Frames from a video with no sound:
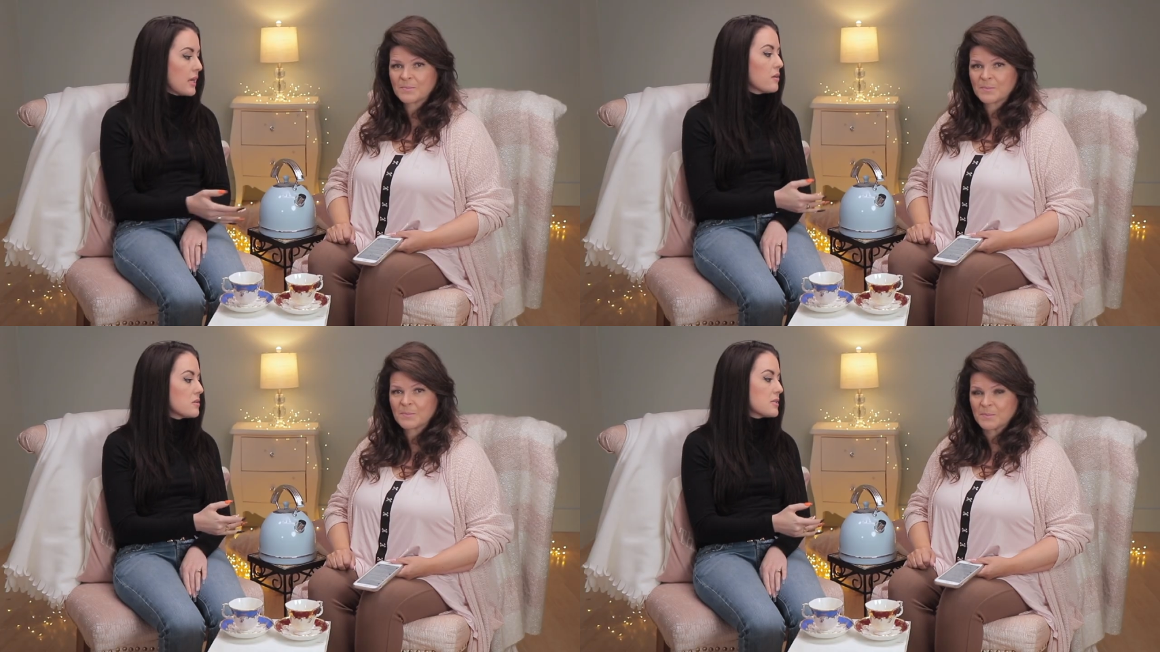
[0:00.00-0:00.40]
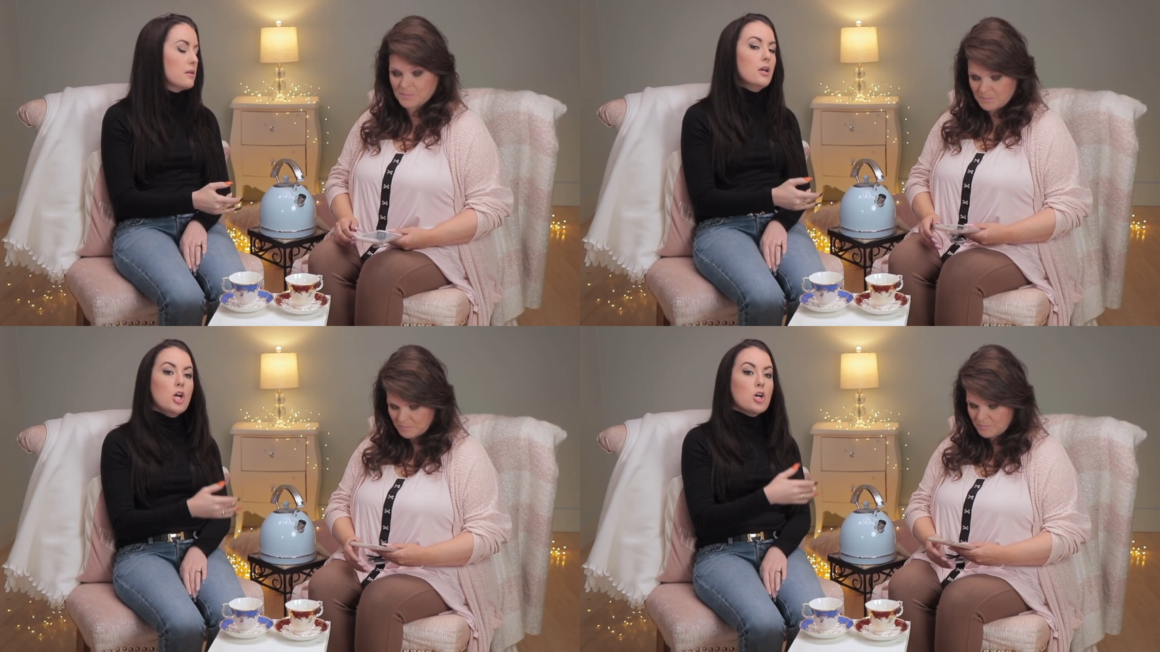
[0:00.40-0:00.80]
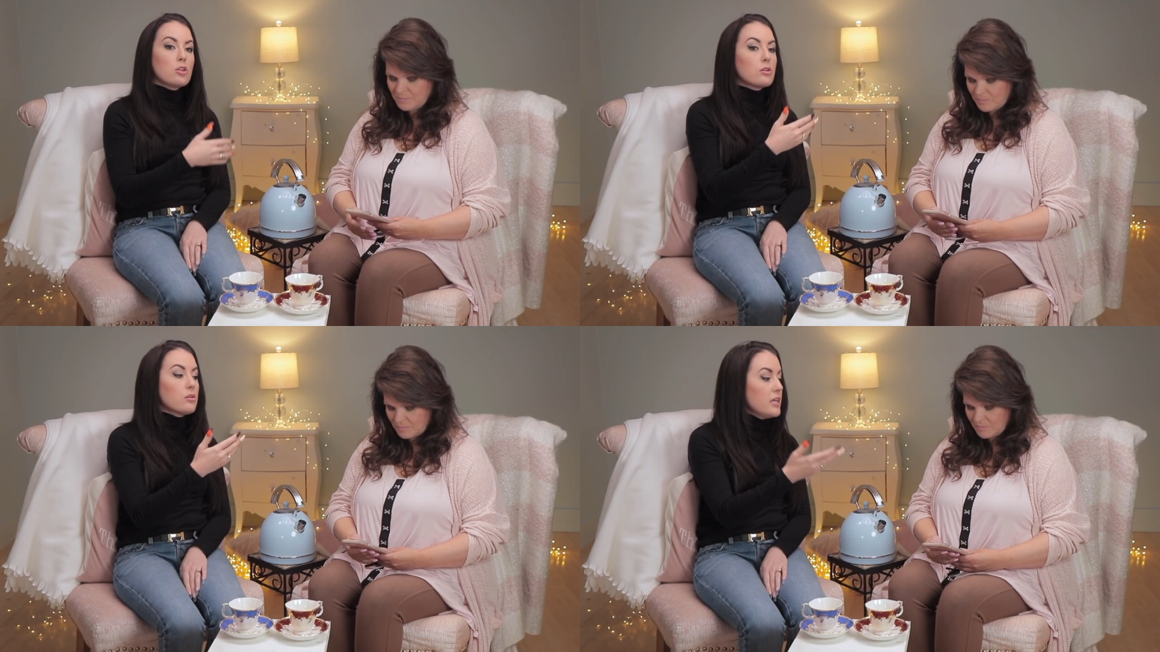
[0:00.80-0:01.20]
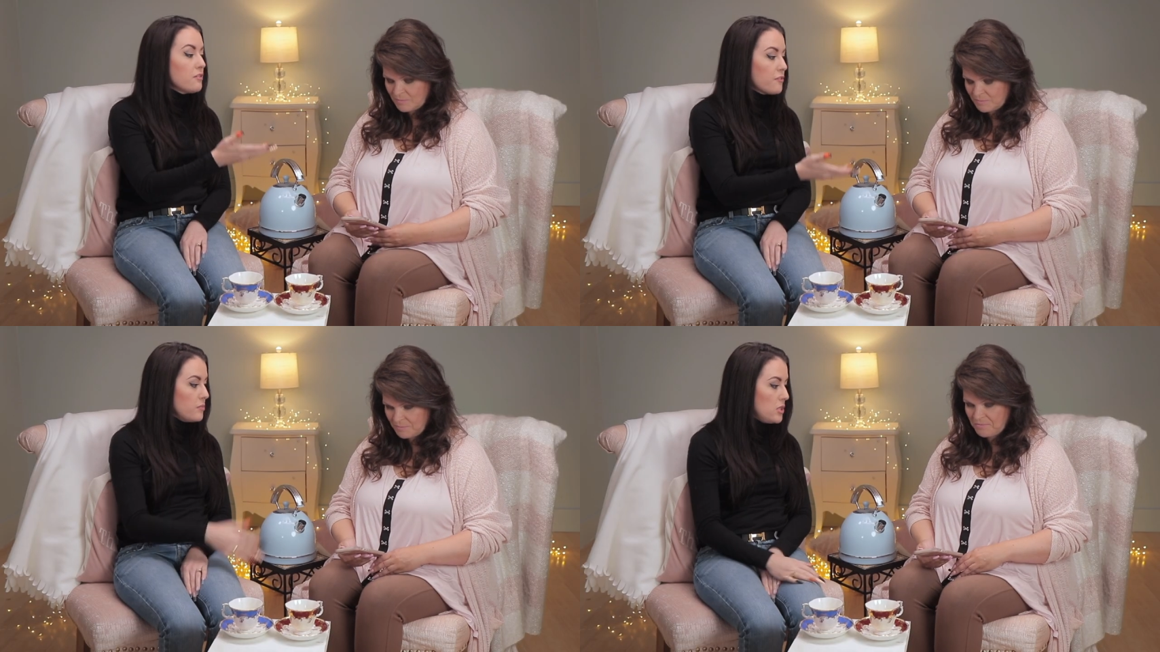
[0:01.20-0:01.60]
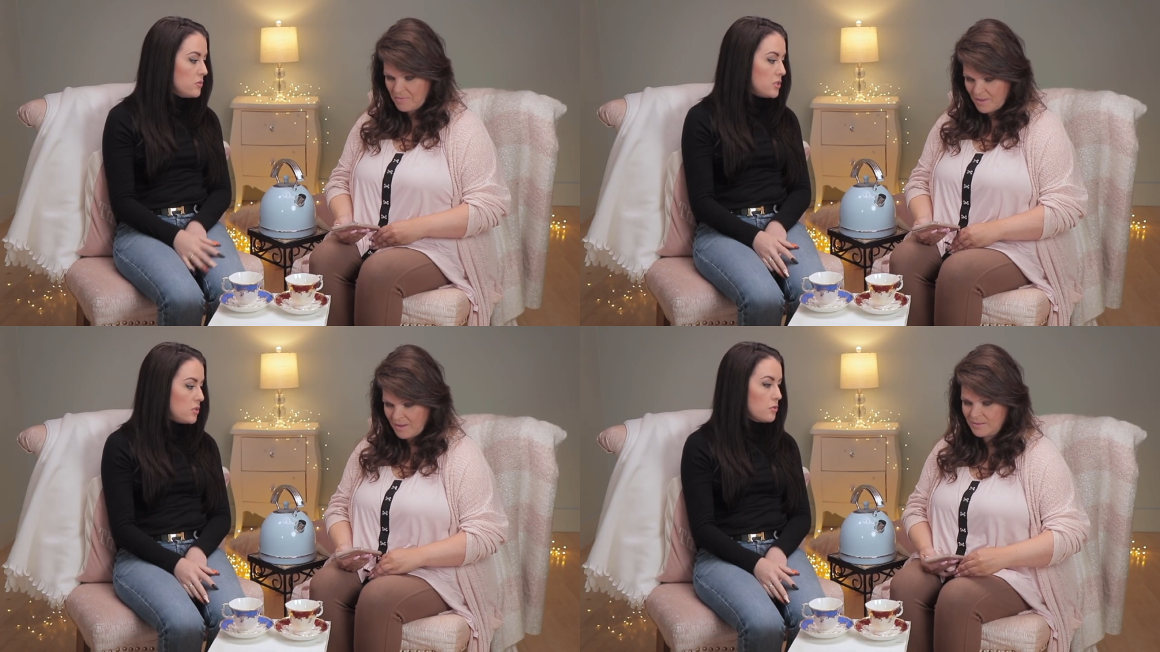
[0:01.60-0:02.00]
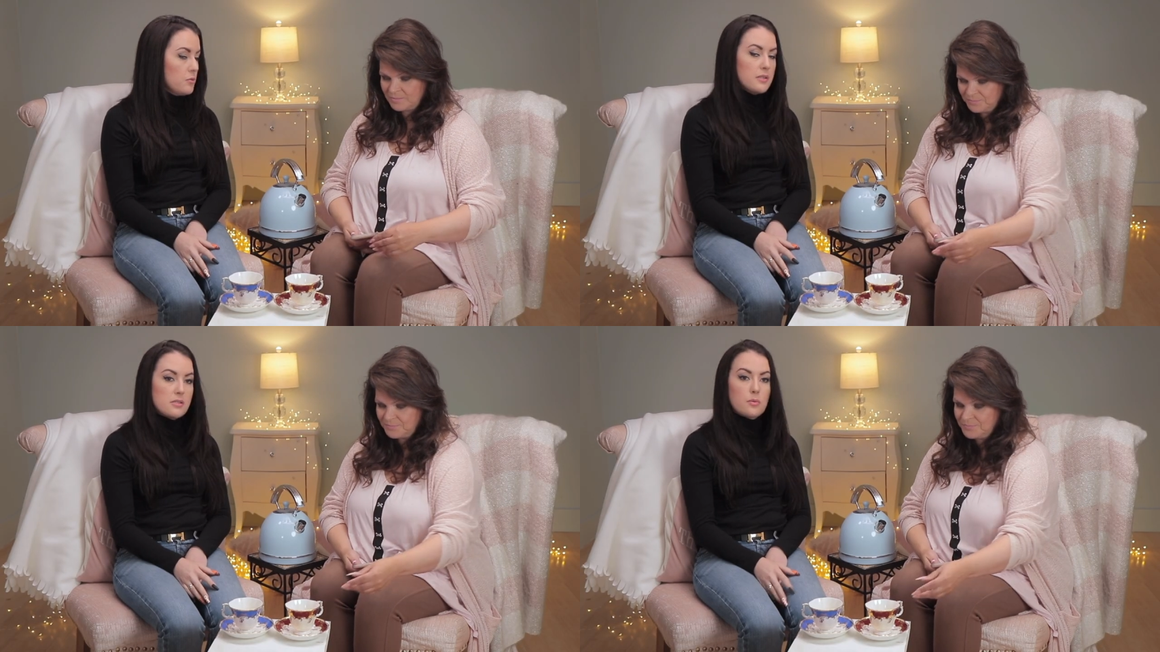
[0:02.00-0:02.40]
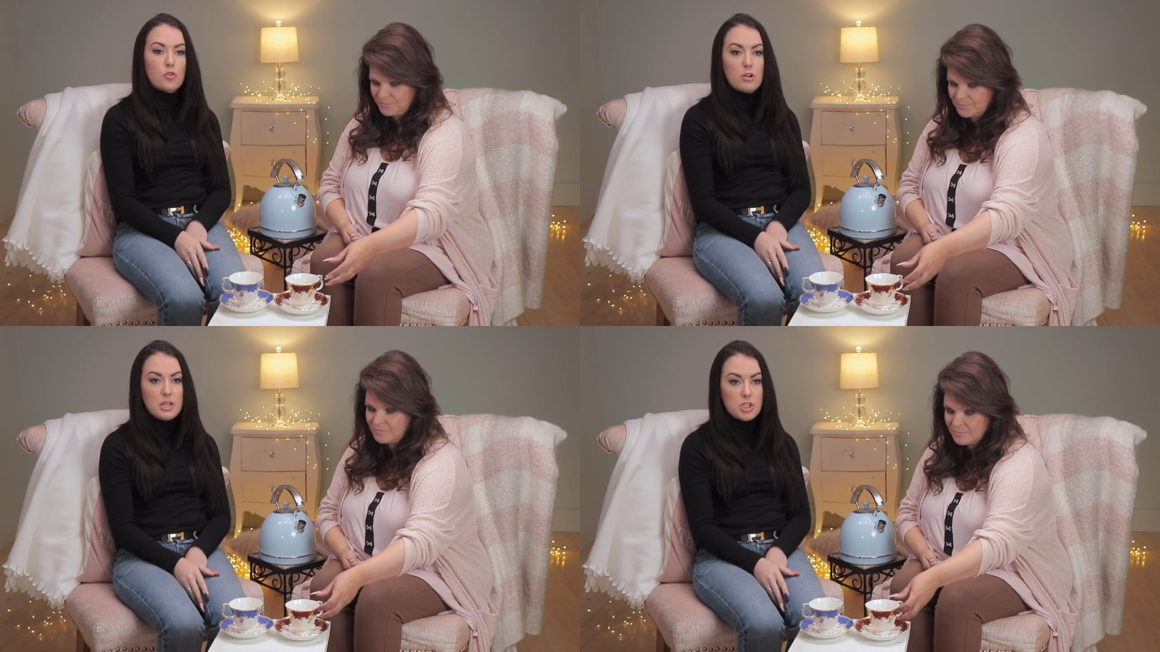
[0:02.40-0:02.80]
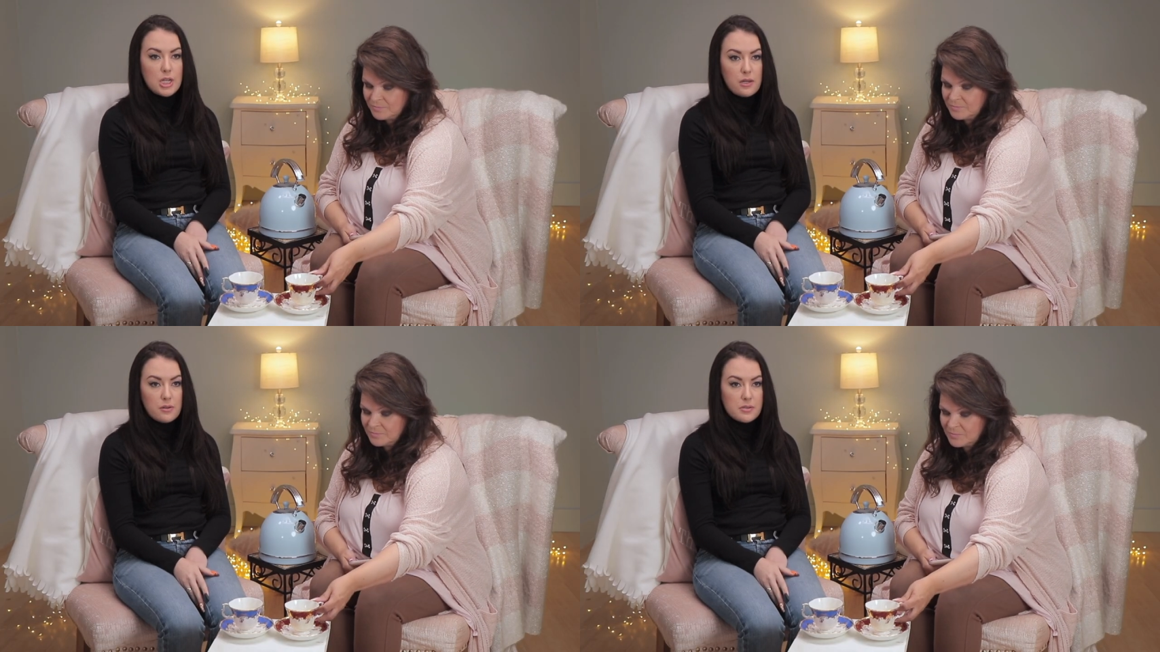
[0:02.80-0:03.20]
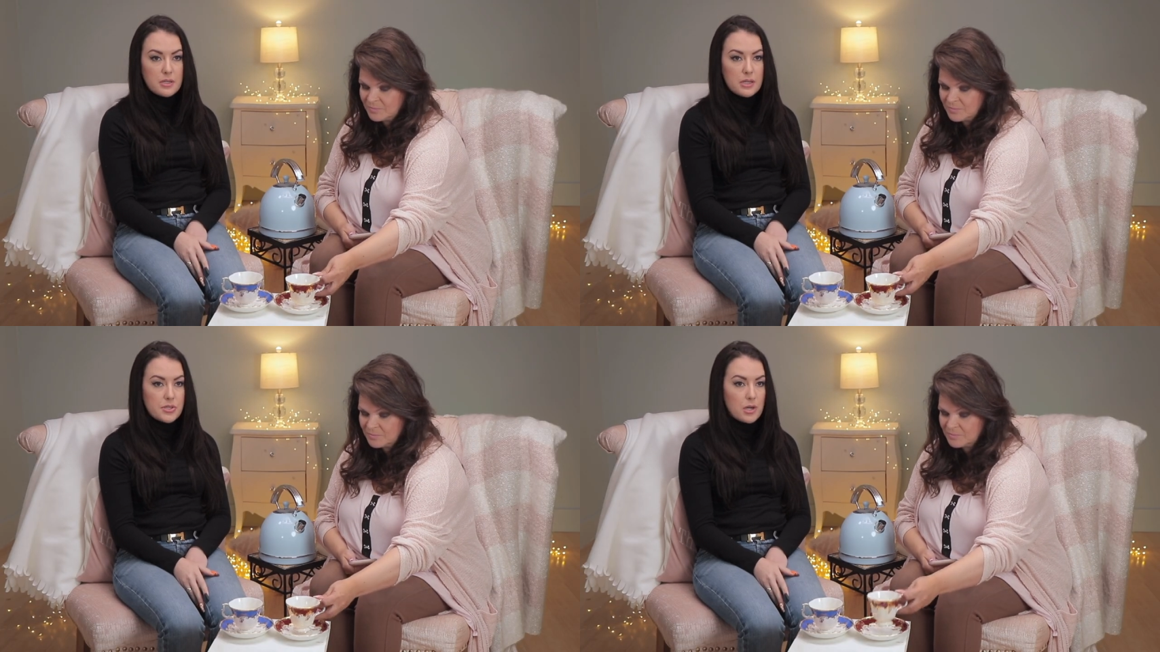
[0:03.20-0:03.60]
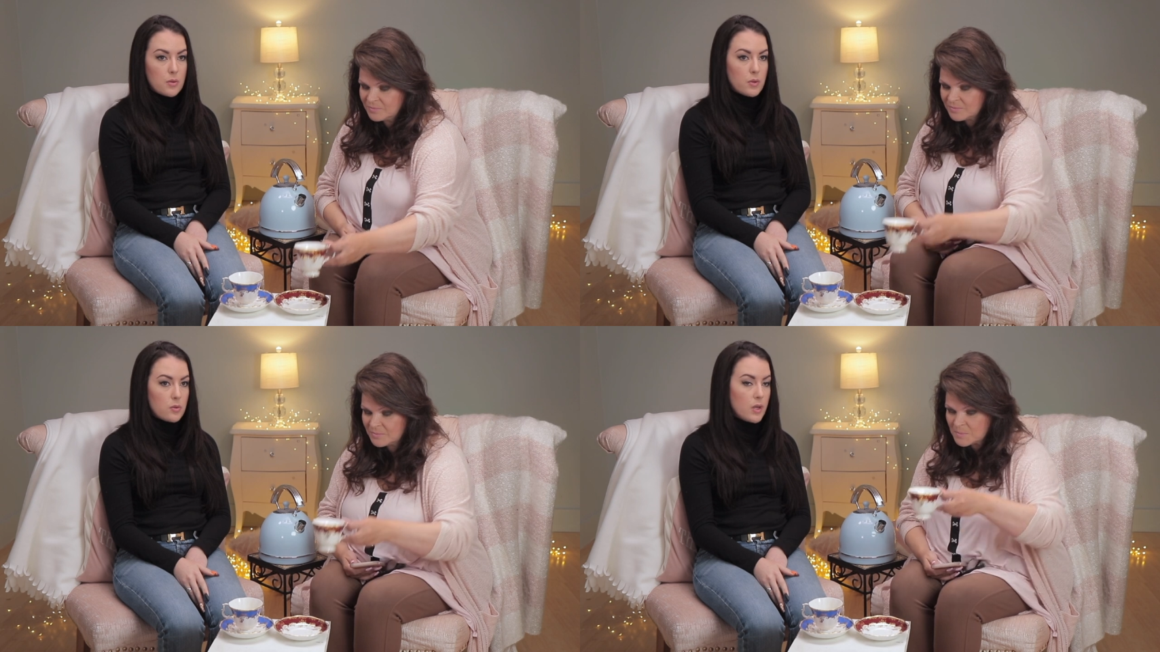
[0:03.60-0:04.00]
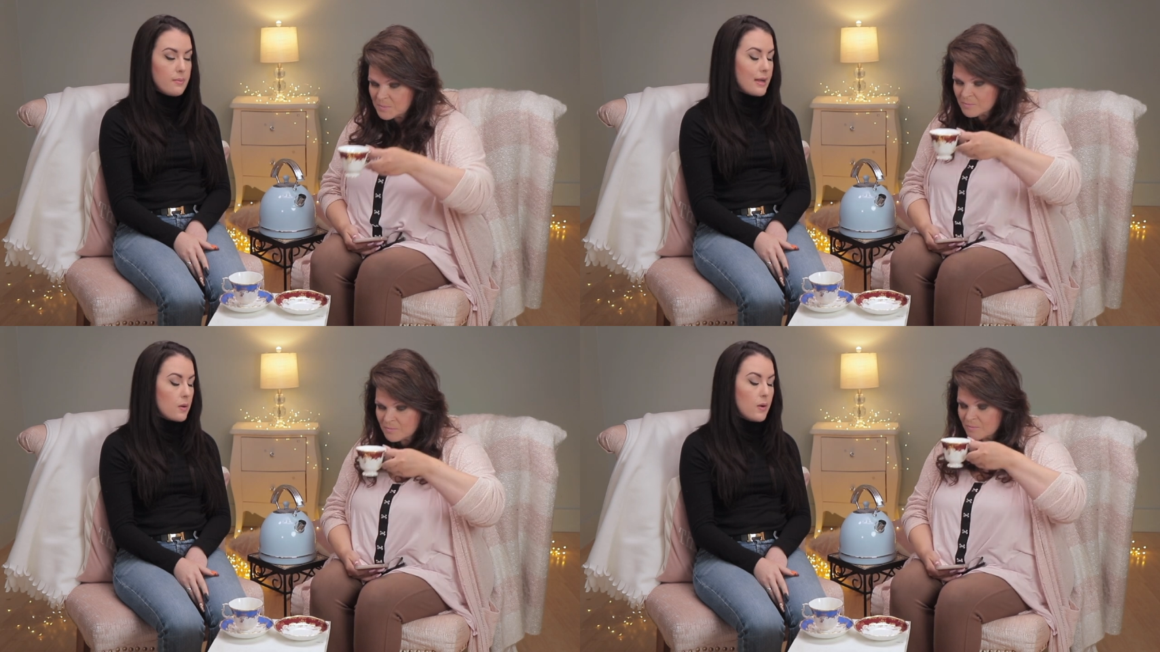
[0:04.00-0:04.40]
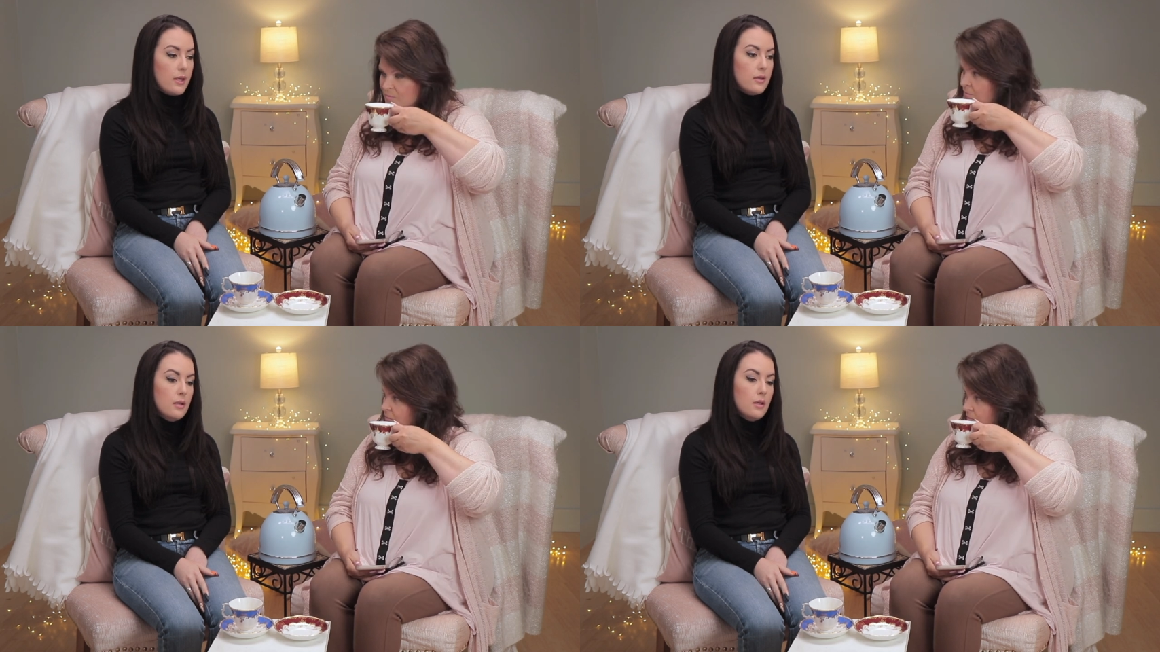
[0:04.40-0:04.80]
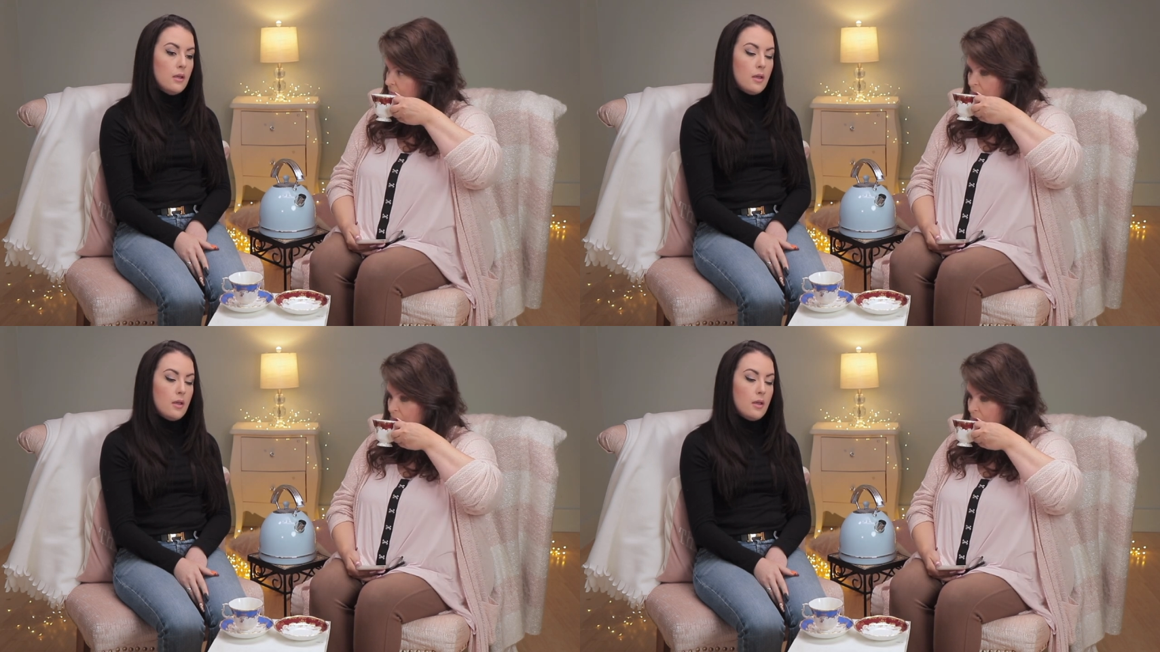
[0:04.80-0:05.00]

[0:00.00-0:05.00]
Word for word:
Speaker 1: nails and learning from YouTube and some great channels that I started with way back when,